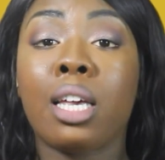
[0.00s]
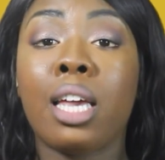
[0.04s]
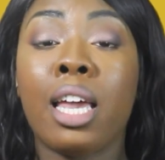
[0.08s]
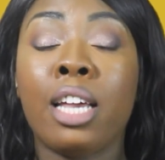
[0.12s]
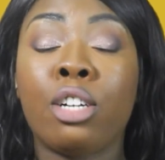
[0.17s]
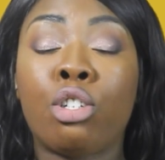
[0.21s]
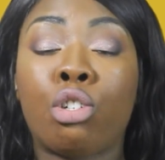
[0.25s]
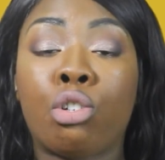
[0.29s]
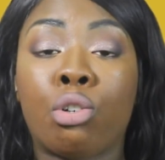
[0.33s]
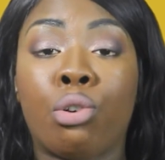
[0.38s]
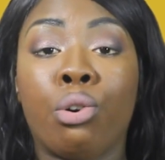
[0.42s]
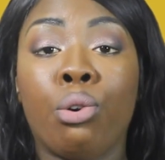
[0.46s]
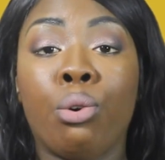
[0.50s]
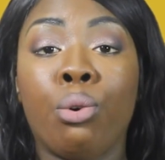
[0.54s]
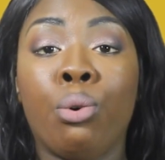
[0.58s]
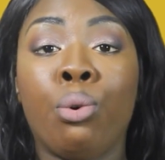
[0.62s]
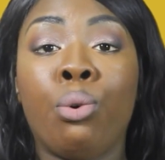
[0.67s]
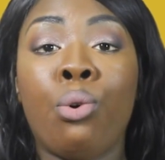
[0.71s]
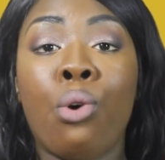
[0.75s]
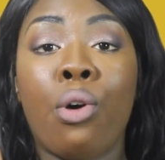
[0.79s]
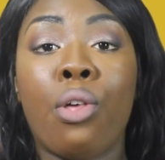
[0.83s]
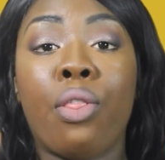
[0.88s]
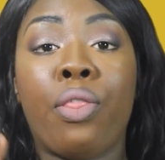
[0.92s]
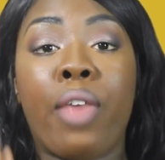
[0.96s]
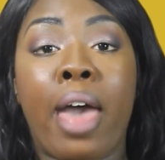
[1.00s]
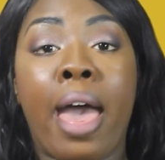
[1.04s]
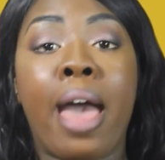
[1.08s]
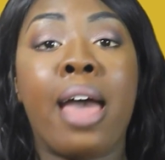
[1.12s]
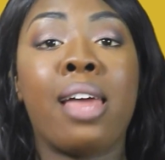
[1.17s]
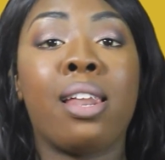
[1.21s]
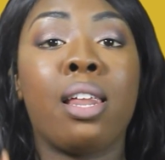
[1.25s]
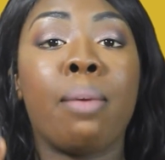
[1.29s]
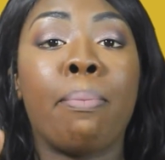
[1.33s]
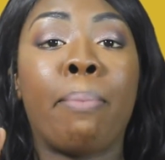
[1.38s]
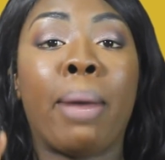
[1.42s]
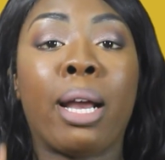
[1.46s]
is true
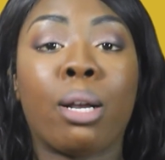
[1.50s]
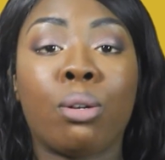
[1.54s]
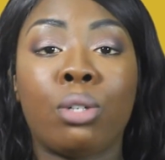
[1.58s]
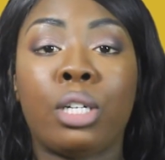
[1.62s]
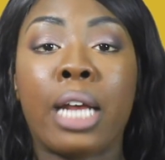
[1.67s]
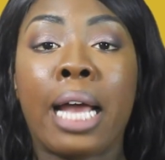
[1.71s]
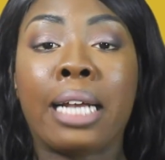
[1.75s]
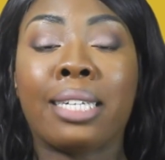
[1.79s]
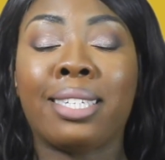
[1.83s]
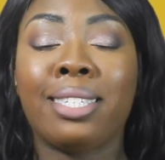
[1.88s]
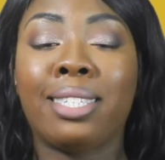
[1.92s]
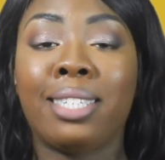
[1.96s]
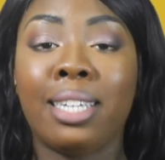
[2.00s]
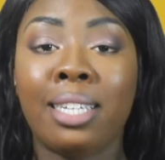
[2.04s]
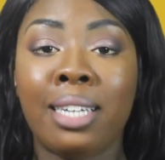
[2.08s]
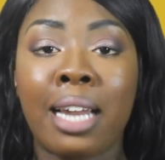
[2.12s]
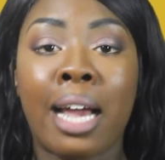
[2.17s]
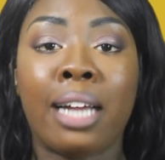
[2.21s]
that Michael Jackson did